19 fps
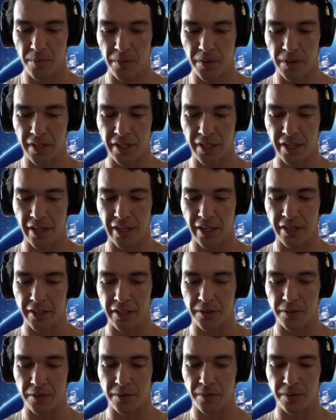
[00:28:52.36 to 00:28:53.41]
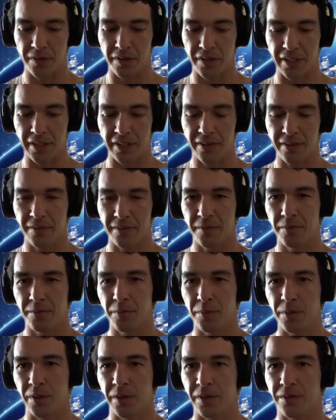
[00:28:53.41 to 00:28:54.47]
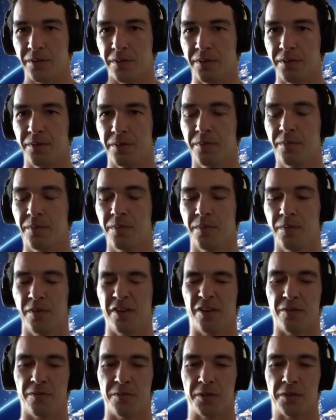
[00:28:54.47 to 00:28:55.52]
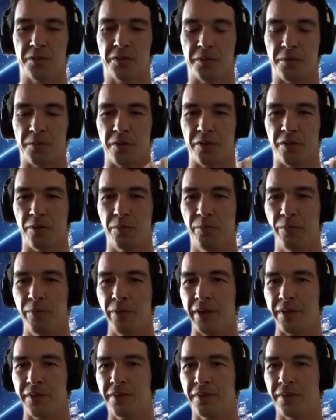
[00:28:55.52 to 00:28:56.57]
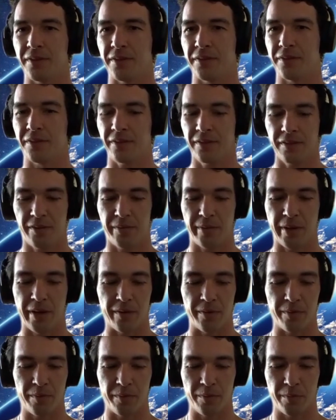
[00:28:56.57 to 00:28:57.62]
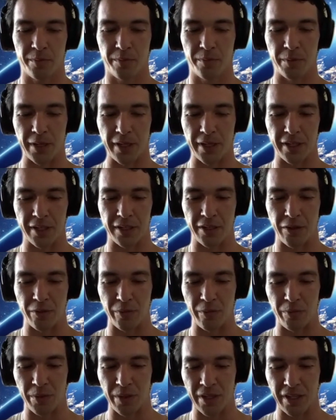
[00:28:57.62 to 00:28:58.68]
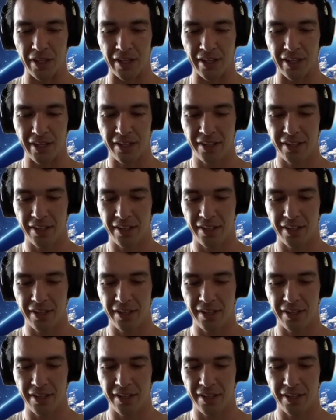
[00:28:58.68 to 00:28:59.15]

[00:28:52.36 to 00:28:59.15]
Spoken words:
But then how do you like, but it's obviously one of the best things about being a human being.